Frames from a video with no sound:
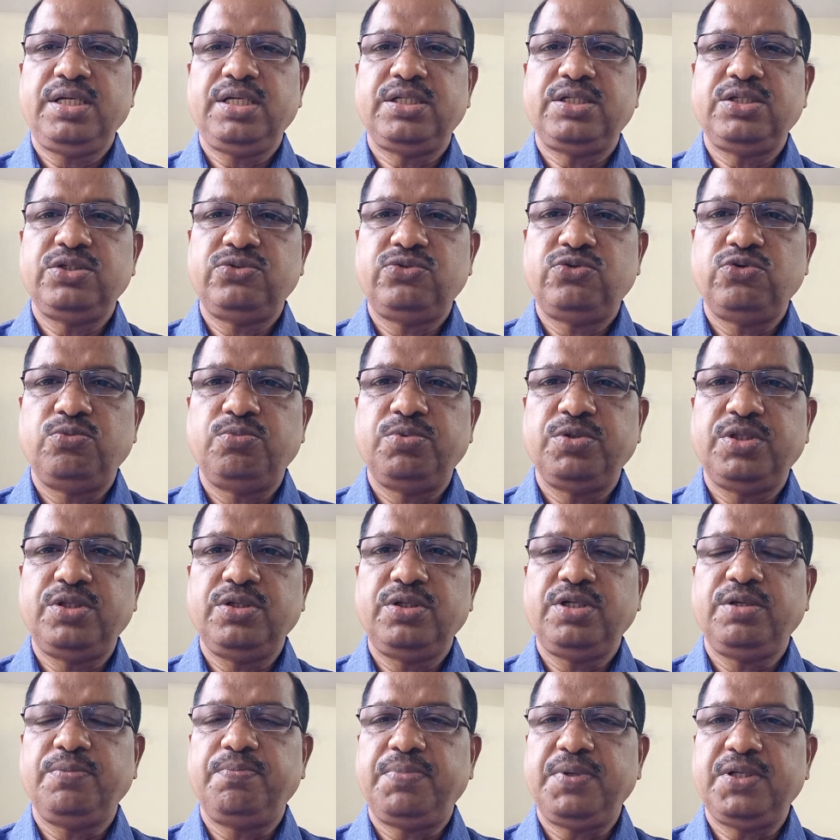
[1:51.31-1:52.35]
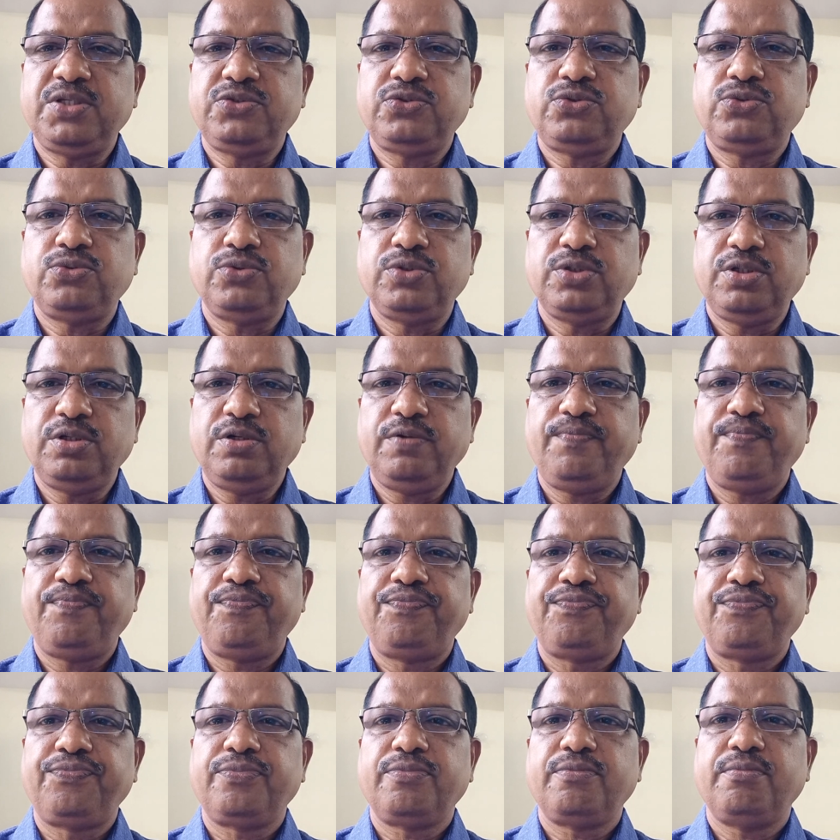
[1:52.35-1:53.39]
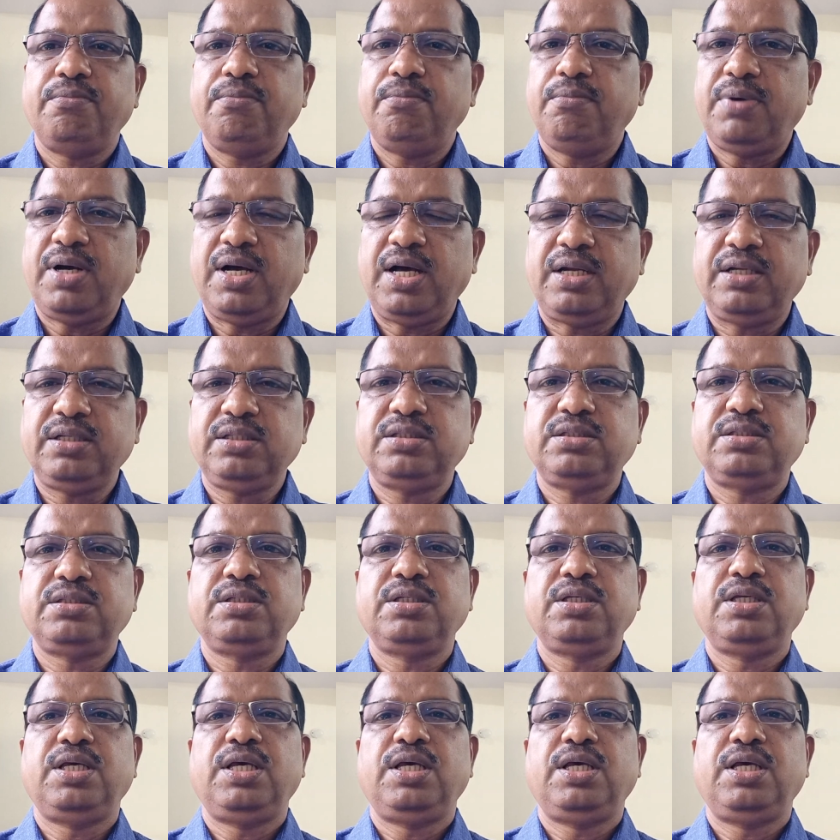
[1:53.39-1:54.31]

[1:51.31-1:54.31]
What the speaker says: it is to be the replaced with the Bharat,